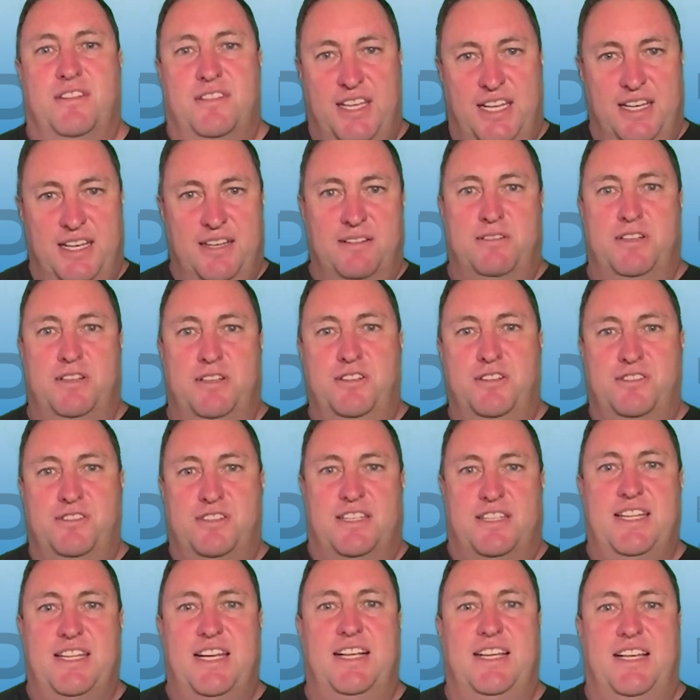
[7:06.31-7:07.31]
Then use
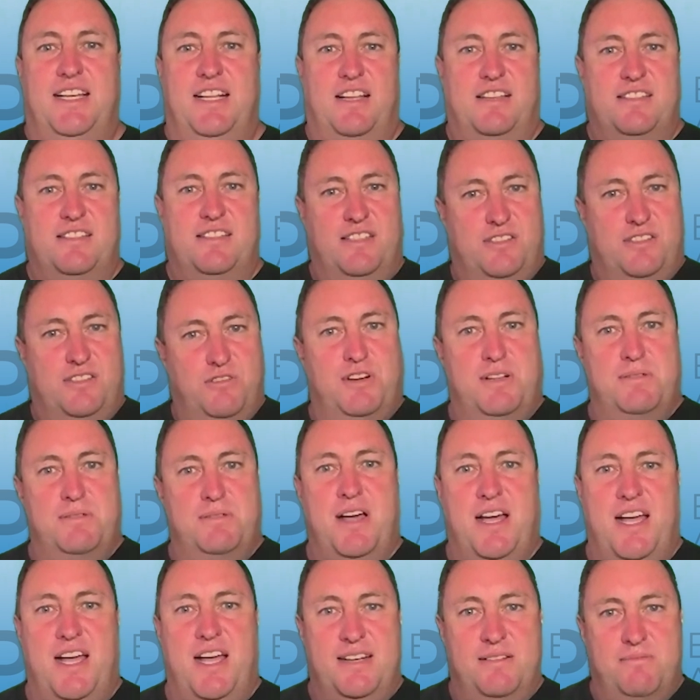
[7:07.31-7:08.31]
the 10 kilos that's already
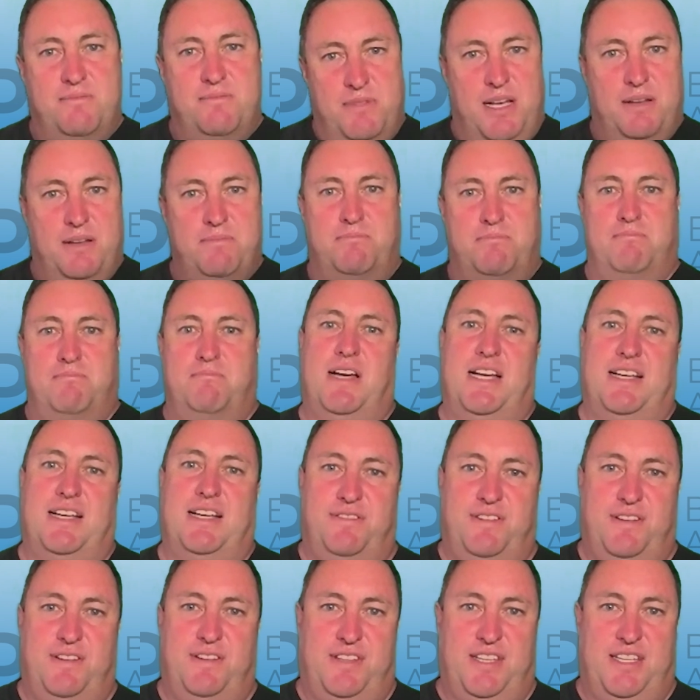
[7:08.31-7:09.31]
made and
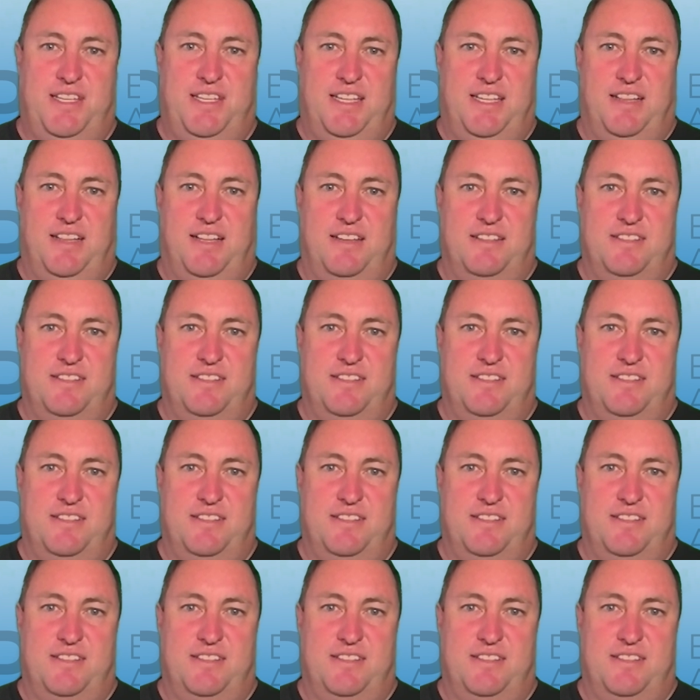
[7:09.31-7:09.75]
make 50 kilos.